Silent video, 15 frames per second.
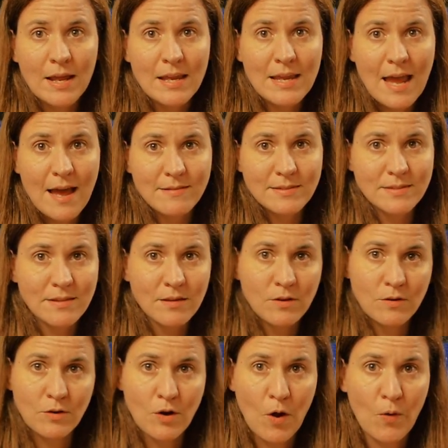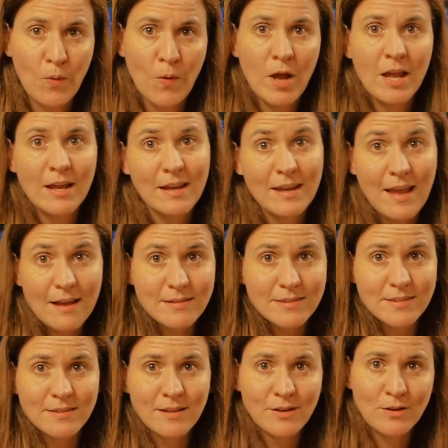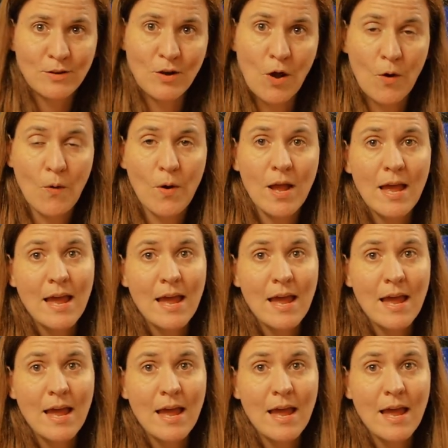Yes, no. Yes, no.